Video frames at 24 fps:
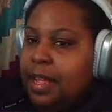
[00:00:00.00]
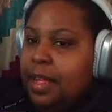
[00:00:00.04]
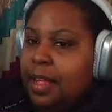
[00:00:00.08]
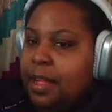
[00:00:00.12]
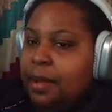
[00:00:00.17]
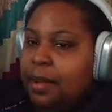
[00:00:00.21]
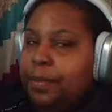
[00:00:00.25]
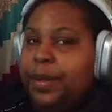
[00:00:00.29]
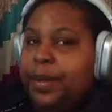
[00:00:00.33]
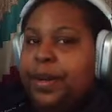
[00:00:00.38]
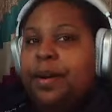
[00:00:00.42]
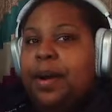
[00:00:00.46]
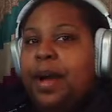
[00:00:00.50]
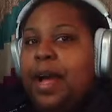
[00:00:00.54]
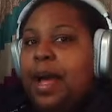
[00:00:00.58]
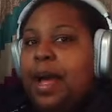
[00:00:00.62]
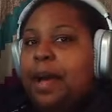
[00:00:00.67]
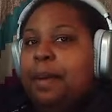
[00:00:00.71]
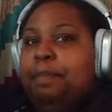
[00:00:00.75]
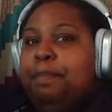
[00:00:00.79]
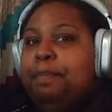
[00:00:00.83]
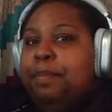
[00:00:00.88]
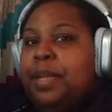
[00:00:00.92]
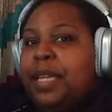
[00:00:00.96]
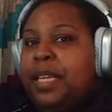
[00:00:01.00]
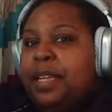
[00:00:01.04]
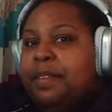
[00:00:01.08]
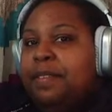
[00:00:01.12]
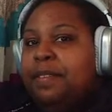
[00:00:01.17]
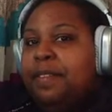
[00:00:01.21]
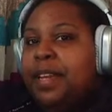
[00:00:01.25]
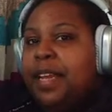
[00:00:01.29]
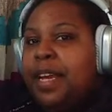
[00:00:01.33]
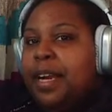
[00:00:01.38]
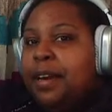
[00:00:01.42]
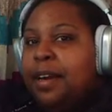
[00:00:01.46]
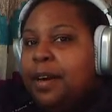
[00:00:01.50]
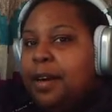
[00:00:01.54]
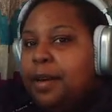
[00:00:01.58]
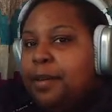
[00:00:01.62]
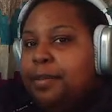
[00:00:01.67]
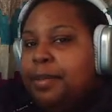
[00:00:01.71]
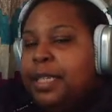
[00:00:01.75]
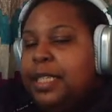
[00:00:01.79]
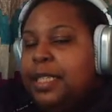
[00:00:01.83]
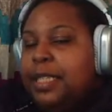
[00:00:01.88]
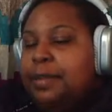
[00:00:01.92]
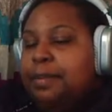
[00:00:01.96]
we don't have beef like
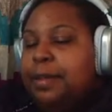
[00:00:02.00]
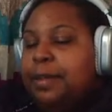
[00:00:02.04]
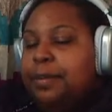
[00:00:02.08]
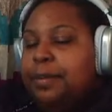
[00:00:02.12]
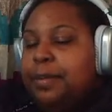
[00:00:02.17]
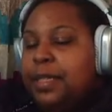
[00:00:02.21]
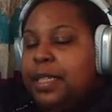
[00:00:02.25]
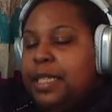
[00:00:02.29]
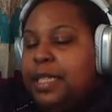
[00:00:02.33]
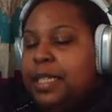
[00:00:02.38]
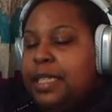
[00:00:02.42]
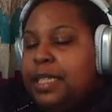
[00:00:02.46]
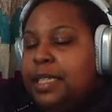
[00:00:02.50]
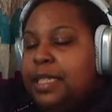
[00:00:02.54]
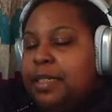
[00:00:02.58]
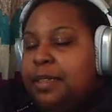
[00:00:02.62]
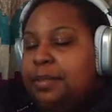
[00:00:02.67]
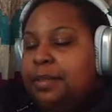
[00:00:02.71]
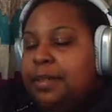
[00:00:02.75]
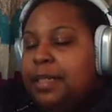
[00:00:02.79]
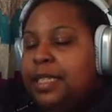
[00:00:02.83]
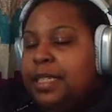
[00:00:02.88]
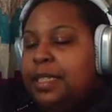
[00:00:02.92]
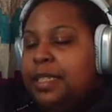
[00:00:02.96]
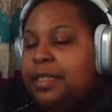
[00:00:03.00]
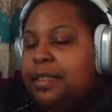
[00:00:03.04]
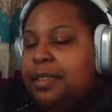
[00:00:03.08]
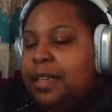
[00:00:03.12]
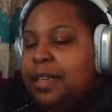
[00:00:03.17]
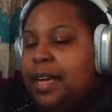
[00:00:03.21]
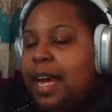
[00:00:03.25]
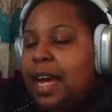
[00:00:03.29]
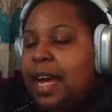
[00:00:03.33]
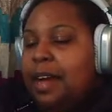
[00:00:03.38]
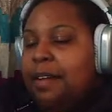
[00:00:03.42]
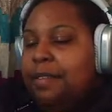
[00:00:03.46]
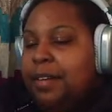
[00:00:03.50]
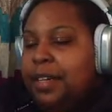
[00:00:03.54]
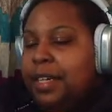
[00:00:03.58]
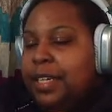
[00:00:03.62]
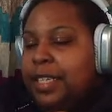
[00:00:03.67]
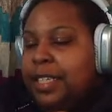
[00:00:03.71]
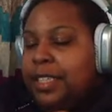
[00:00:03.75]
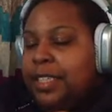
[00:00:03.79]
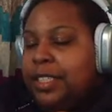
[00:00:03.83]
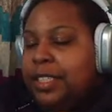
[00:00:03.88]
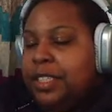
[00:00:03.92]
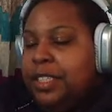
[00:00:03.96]
Arby's, but we do have our
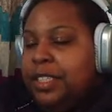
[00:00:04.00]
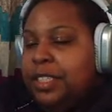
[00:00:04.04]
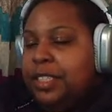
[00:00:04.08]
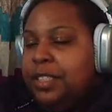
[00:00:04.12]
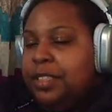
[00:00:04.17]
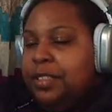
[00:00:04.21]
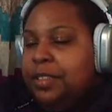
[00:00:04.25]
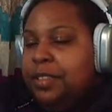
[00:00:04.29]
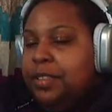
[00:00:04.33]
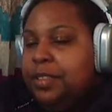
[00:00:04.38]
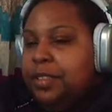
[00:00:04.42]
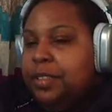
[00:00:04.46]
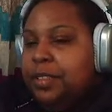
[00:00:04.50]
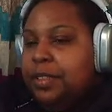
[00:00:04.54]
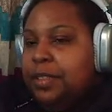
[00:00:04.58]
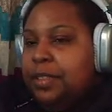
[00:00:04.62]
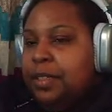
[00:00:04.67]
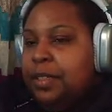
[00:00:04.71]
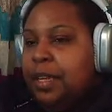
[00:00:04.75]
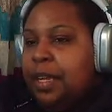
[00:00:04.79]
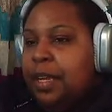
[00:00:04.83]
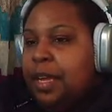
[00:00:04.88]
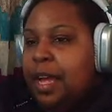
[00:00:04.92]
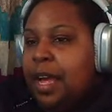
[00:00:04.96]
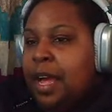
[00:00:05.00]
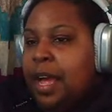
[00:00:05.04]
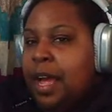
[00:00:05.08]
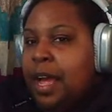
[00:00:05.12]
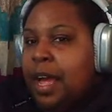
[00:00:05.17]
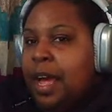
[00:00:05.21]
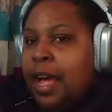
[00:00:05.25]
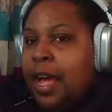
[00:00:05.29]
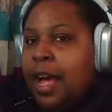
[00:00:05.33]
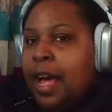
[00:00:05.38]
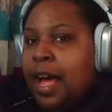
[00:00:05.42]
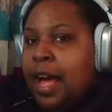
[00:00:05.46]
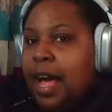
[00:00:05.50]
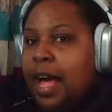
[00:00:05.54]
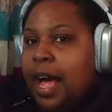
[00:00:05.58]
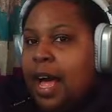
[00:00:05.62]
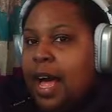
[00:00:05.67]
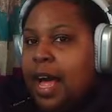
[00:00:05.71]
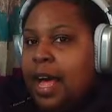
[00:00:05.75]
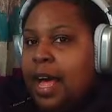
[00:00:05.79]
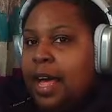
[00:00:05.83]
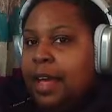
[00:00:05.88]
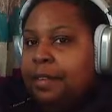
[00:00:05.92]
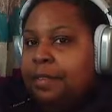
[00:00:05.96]
issues.
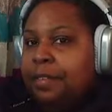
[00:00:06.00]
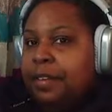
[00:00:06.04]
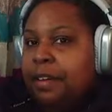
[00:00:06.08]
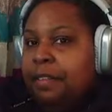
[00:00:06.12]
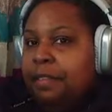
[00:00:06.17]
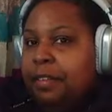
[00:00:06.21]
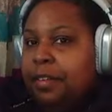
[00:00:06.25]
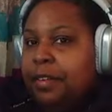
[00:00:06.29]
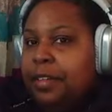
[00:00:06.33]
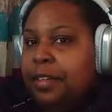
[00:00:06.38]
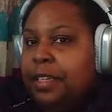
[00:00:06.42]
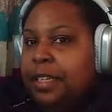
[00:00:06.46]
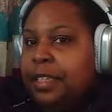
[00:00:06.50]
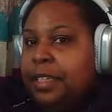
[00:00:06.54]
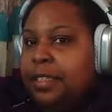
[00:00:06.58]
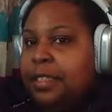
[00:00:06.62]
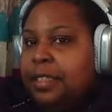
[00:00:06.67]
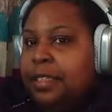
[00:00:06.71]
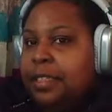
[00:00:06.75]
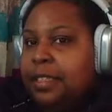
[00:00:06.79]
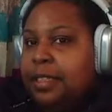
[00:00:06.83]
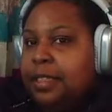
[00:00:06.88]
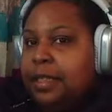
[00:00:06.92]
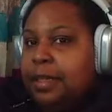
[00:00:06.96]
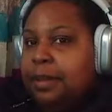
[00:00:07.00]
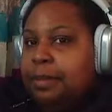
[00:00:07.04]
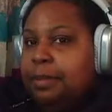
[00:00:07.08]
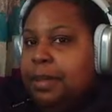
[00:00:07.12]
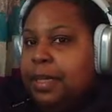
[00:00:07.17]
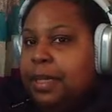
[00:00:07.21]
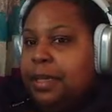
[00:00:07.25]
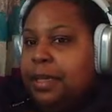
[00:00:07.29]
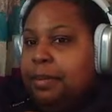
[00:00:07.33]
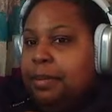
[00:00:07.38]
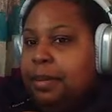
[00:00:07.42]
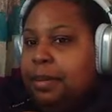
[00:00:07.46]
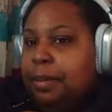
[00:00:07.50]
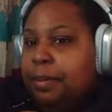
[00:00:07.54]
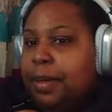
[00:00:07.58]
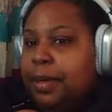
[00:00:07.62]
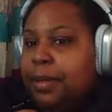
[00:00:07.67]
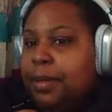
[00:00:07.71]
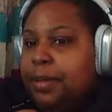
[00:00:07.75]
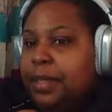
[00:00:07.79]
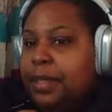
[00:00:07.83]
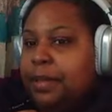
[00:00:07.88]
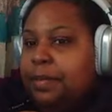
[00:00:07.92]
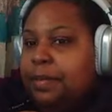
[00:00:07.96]
I've never necessarily been a
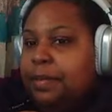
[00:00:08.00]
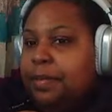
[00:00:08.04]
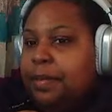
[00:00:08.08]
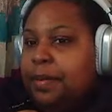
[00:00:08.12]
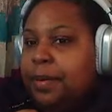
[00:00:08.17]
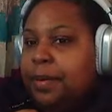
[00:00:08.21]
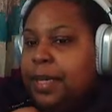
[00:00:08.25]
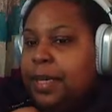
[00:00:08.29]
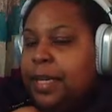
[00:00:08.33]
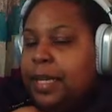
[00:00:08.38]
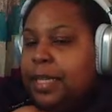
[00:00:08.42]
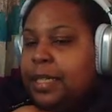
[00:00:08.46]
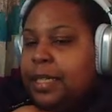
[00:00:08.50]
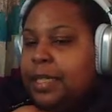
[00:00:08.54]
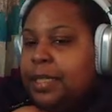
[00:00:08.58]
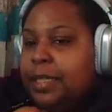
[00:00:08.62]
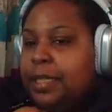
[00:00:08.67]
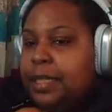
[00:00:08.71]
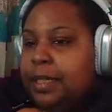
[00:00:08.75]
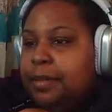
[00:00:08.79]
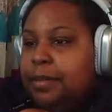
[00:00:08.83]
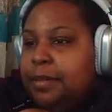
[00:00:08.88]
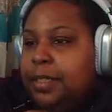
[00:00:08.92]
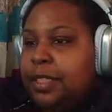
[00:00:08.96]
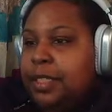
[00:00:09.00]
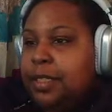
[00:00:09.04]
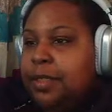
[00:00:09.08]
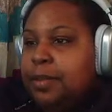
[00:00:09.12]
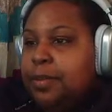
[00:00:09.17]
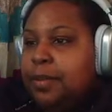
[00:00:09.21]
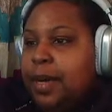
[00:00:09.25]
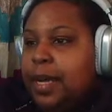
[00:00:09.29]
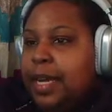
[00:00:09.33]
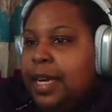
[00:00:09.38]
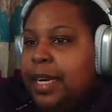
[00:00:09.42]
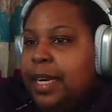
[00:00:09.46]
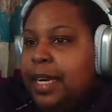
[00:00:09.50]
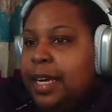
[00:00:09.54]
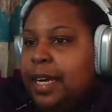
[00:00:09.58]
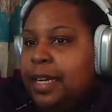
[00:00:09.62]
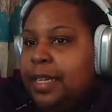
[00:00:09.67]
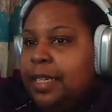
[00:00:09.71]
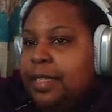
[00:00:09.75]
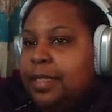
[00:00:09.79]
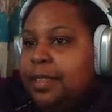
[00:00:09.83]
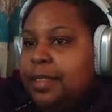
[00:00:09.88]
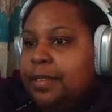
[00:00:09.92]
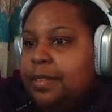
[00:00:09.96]
proponent for Etsy, which is why I
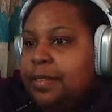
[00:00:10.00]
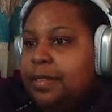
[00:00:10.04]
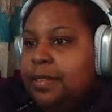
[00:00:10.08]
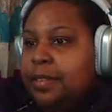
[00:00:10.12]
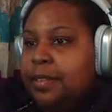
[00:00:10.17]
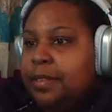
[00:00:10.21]
kind of